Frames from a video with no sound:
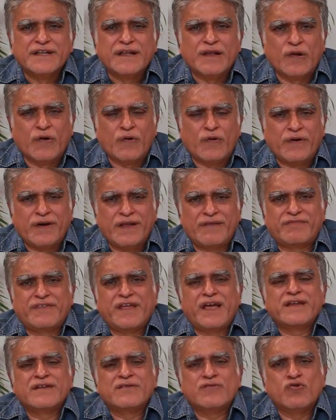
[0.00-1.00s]
Lord, if
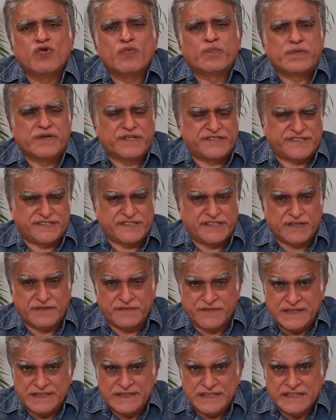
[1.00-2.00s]
they're in a hopeless state
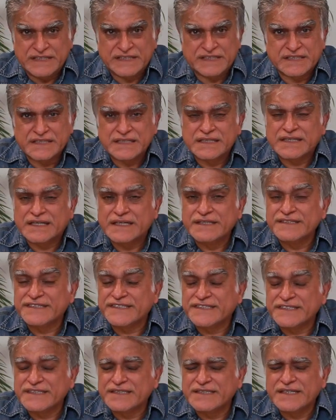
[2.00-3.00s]
of condition
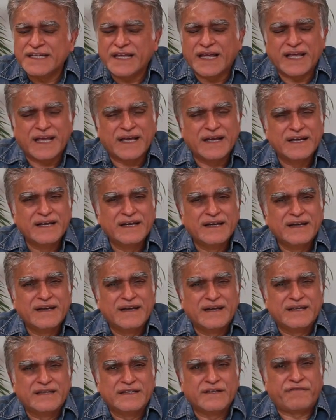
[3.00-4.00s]
concerning
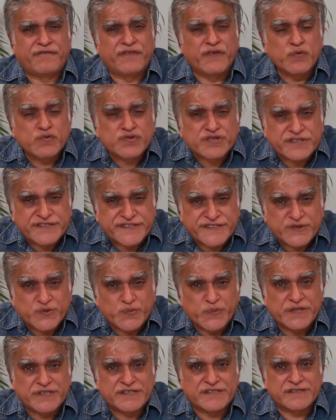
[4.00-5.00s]
the future
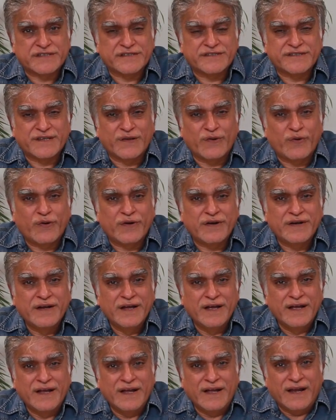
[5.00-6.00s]
situations, Lord,
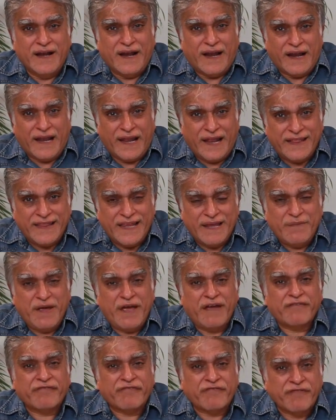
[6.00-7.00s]
let them
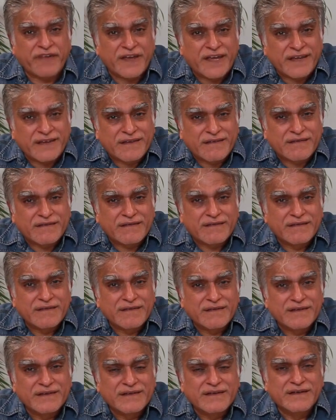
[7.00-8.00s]
have faith.
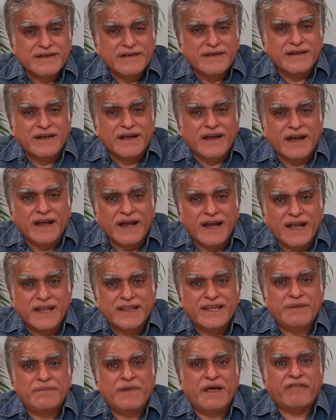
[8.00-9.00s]

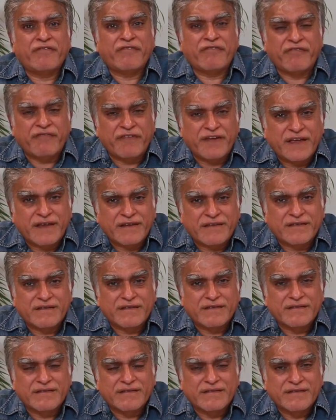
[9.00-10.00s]
Let them have
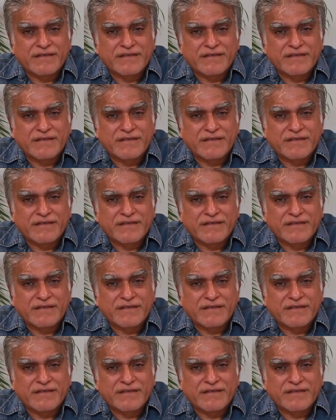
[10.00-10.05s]
faith.